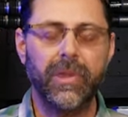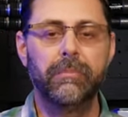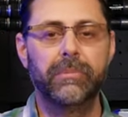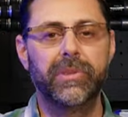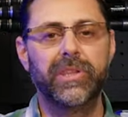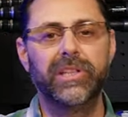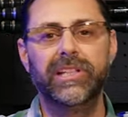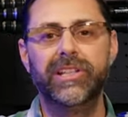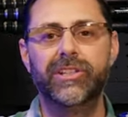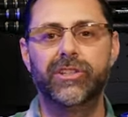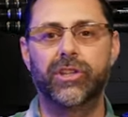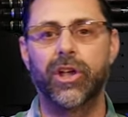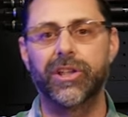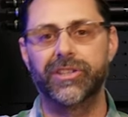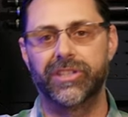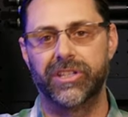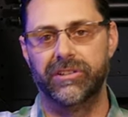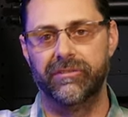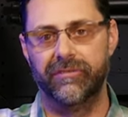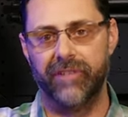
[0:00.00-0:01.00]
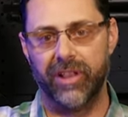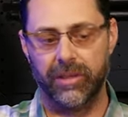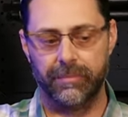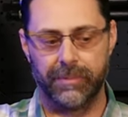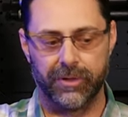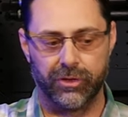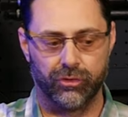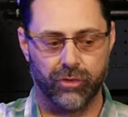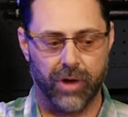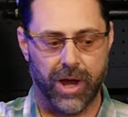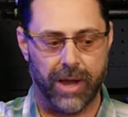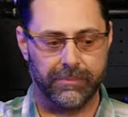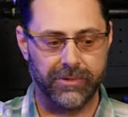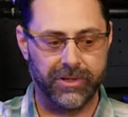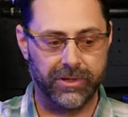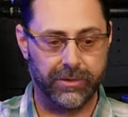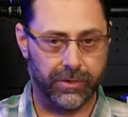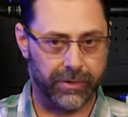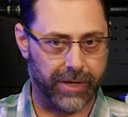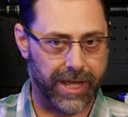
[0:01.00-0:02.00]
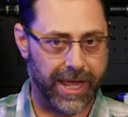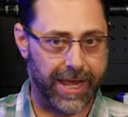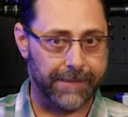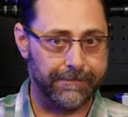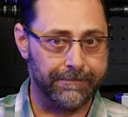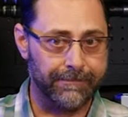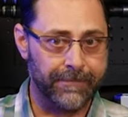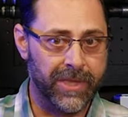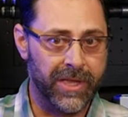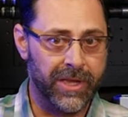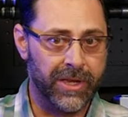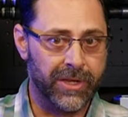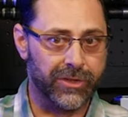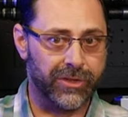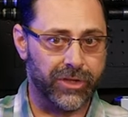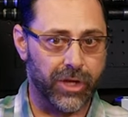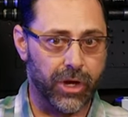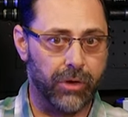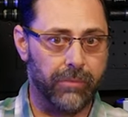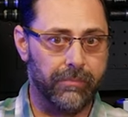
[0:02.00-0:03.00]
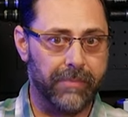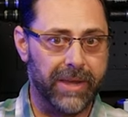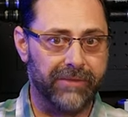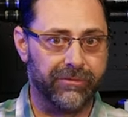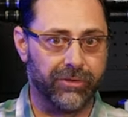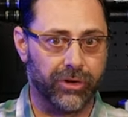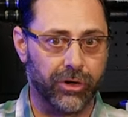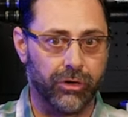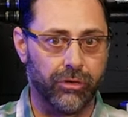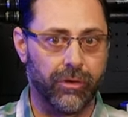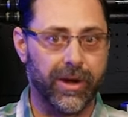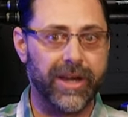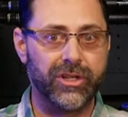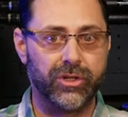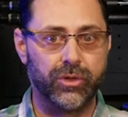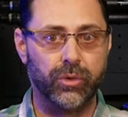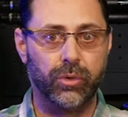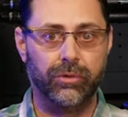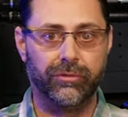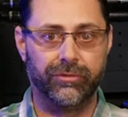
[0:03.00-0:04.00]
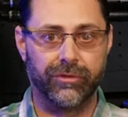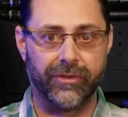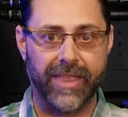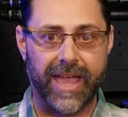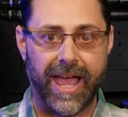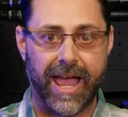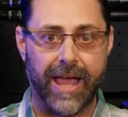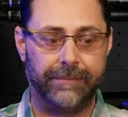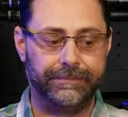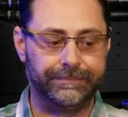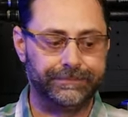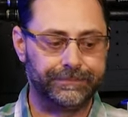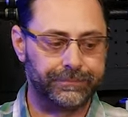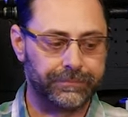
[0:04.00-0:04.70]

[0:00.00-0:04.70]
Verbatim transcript: but the least cost of developing dropped, okay? So made for a great tool for that.